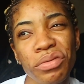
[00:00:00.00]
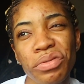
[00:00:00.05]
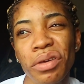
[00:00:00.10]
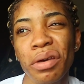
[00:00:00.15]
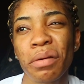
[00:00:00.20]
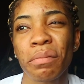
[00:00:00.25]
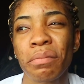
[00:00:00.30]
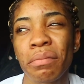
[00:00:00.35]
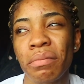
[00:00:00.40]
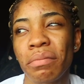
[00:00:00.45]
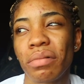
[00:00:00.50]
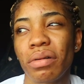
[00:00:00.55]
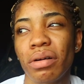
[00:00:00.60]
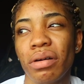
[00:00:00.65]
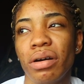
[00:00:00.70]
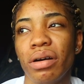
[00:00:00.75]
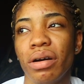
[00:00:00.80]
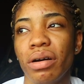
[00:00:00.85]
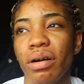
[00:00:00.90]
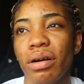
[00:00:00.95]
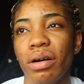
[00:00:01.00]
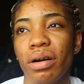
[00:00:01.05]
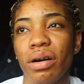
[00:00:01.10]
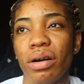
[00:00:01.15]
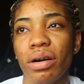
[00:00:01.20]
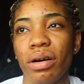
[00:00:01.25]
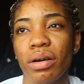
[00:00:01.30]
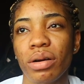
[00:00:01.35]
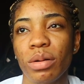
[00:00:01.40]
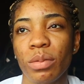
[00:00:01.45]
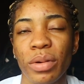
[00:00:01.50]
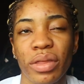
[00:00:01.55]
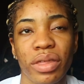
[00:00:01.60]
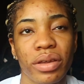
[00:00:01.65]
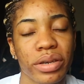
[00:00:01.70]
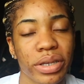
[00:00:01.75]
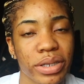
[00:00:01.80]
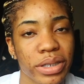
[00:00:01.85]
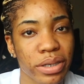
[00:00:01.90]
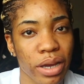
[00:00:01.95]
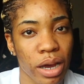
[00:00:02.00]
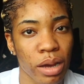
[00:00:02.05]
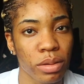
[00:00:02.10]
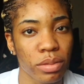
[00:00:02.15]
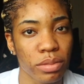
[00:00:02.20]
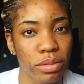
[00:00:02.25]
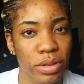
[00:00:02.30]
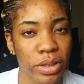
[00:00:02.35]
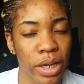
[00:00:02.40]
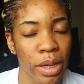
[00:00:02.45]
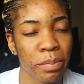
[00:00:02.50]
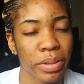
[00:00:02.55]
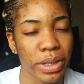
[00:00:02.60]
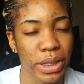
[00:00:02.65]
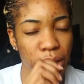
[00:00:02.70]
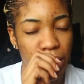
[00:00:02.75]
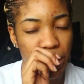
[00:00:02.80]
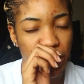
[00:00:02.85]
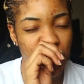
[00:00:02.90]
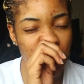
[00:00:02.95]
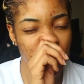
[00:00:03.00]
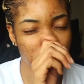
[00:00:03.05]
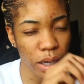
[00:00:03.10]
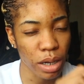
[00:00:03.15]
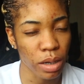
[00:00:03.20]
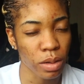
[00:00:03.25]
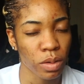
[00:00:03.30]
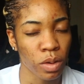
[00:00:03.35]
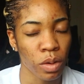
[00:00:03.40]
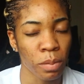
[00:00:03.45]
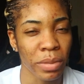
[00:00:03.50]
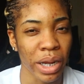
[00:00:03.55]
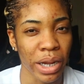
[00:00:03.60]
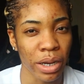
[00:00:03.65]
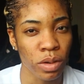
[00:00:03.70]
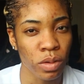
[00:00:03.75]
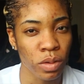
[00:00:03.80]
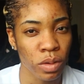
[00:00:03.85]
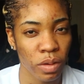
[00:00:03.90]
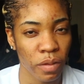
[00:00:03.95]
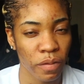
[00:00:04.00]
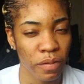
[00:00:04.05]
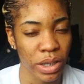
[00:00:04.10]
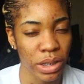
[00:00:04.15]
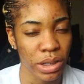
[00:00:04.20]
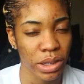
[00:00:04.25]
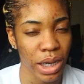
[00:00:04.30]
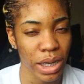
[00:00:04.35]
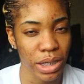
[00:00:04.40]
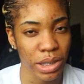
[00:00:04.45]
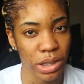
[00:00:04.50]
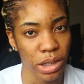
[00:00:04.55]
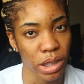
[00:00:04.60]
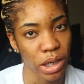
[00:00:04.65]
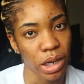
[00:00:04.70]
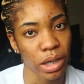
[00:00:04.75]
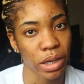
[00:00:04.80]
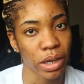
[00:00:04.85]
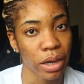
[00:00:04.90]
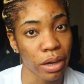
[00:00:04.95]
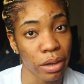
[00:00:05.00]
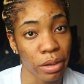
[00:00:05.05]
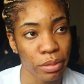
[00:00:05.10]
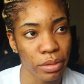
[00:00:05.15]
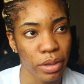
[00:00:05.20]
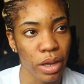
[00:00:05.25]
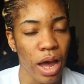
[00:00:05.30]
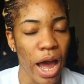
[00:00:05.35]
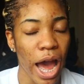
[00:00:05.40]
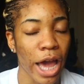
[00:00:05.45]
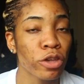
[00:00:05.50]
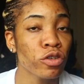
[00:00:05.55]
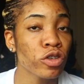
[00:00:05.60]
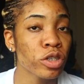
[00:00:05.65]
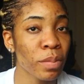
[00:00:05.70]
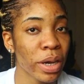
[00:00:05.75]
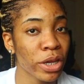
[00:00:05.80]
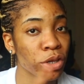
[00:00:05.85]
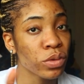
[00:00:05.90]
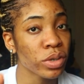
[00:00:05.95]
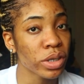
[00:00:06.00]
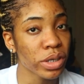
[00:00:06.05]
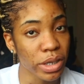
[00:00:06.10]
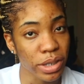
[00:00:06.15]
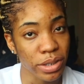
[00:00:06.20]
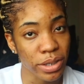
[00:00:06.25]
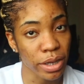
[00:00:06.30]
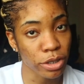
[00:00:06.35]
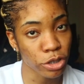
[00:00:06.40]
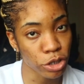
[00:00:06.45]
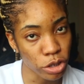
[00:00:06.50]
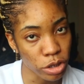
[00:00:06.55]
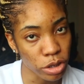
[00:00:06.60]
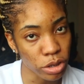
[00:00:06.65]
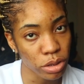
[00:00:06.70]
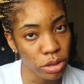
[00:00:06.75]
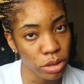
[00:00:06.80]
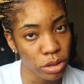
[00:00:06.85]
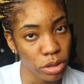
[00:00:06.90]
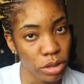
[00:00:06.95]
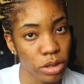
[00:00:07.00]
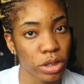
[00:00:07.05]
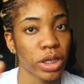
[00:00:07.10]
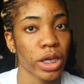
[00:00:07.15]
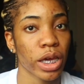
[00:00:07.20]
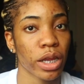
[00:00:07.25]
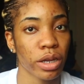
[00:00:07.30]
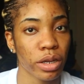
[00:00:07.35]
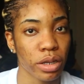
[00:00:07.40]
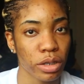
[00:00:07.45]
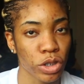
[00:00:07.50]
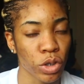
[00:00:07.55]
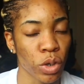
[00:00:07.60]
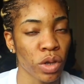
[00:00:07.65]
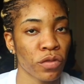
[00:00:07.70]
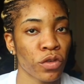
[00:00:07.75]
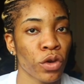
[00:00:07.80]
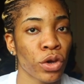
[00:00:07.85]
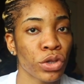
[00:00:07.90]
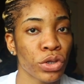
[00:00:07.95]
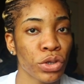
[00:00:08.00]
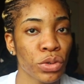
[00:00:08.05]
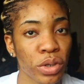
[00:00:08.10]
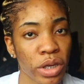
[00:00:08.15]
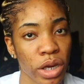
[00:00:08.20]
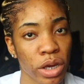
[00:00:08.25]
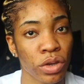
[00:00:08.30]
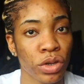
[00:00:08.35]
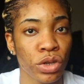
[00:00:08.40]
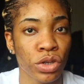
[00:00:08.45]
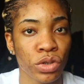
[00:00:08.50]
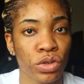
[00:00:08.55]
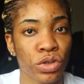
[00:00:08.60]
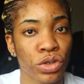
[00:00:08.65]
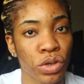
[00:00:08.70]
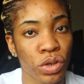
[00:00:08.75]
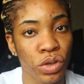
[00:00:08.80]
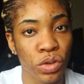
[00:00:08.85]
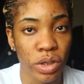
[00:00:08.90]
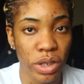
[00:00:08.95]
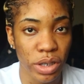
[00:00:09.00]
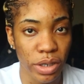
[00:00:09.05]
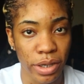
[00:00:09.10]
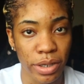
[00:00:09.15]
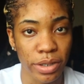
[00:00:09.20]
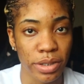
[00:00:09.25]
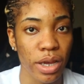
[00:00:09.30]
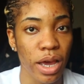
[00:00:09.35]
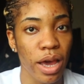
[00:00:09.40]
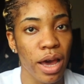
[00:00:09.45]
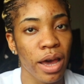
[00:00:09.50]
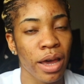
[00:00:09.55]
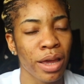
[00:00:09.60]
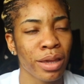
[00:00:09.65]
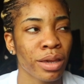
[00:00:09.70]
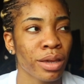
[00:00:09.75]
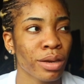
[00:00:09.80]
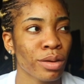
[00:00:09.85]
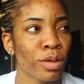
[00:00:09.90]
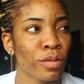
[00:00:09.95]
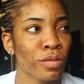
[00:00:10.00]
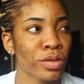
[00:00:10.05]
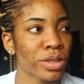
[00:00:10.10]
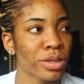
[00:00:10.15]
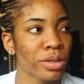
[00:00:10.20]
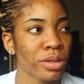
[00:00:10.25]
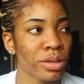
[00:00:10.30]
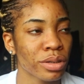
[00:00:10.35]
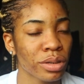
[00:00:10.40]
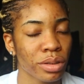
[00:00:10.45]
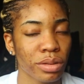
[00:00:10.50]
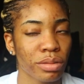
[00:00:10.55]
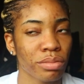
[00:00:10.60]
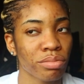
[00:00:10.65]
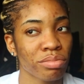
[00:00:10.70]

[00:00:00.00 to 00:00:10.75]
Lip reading: them with a discount, 10% discount on my Look Fantastic account. I use my uni days actually to get it. So if you're in UK, you can use your uni days and get it, obviously.